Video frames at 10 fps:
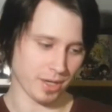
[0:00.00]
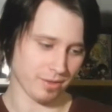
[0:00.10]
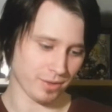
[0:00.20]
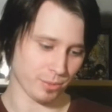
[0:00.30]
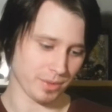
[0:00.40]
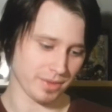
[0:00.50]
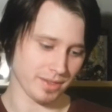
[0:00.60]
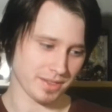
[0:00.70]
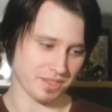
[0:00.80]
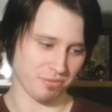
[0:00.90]
cover with
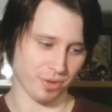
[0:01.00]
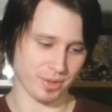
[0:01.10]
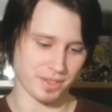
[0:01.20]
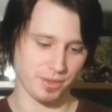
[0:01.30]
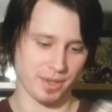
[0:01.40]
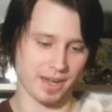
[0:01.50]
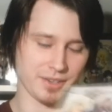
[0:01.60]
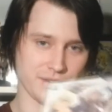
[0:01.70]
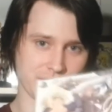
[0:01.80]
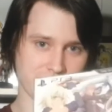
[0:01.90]
the Symphonia 2
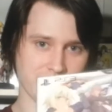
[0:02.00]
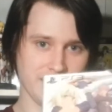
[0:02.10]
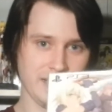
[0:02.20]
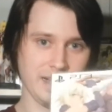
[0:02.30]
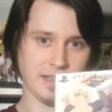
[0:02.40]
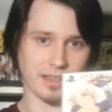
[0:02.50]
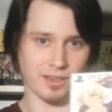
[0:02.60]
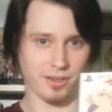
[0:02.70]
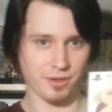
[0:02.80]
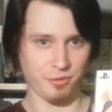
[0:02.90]
characters. And the
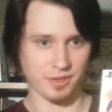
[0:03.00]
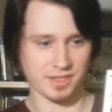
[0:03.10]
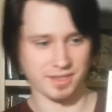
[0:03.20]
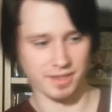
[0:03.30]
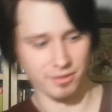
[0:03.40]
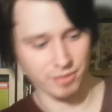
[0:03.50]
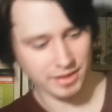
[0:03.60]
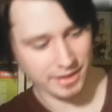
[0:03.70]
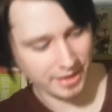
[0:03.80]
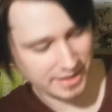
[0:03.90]
logo fits
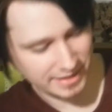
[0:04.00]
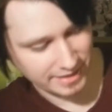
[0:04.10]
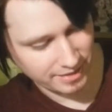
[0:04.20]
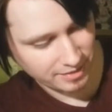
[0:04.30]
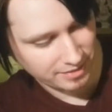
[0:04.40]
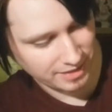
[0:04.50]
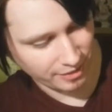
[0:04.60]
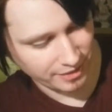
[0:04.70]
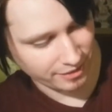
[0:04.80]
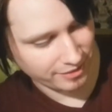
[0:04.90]
really nicely
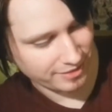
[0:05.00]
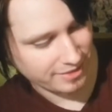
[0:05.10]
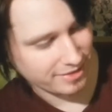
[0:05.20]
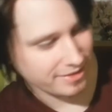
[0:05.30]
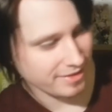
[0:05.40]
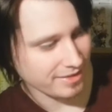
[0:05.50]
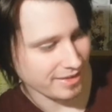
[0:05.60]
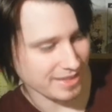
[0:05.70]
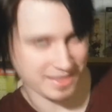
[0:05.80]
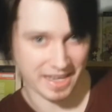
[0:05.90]
down here.
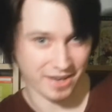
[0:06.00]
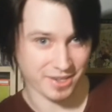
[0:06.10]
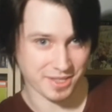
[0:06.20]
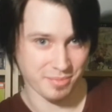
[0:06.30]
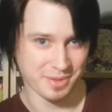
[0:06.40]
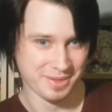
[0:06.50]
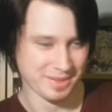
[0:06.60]
Isn't that awesome?